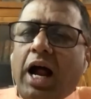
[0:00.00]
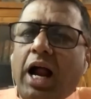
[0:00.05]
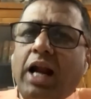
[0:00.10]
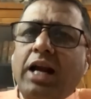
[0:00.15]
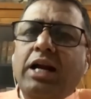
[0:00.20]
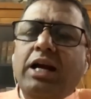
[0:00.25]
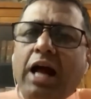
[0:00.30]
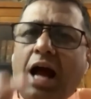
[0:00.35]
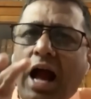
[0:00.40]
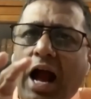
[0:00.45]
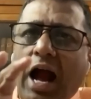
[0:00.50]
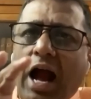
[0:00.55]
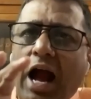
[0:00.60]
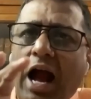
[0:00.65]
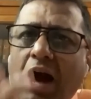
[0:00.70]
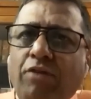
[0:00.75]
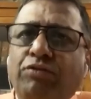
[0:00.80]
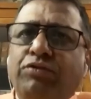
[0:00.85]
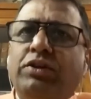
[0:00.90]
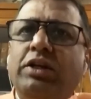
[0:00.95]
And
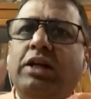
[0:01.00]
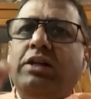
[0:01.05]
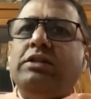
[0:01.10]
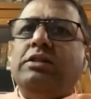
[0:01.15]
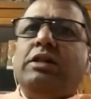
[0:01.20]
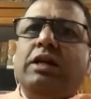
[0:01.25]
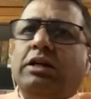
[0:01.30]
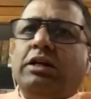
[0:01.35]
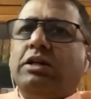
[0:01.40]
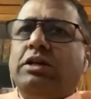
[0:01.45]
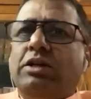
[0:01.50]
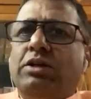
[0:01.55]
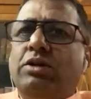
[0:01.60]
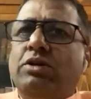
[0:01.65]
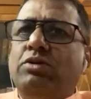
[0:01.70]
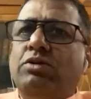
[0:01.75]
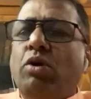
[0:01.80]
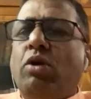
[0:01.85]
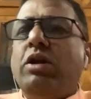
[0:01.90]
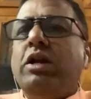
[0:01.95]
after that
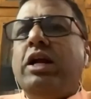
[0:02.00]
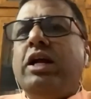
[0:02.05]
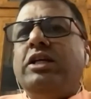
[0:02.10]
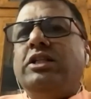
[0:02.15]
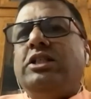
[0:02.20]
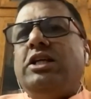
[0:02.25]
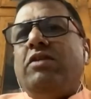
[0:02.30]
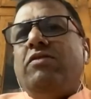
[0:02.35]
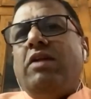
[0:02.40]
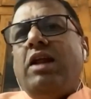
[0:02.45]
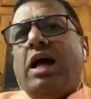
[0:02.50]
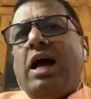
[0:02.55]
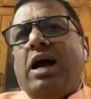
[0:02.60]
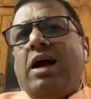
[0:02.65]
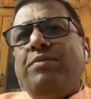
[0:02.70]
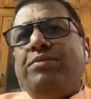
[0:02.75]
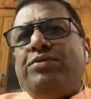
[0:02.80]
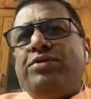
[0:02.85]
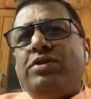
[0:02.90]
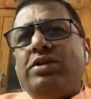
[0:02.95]
12 years have
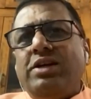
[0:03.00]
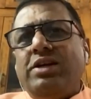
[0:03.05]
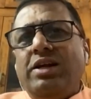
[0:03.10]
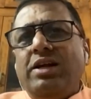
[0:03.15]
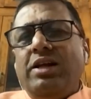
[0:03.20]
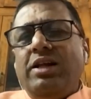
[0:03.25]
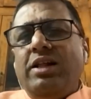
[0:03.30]
lapsed,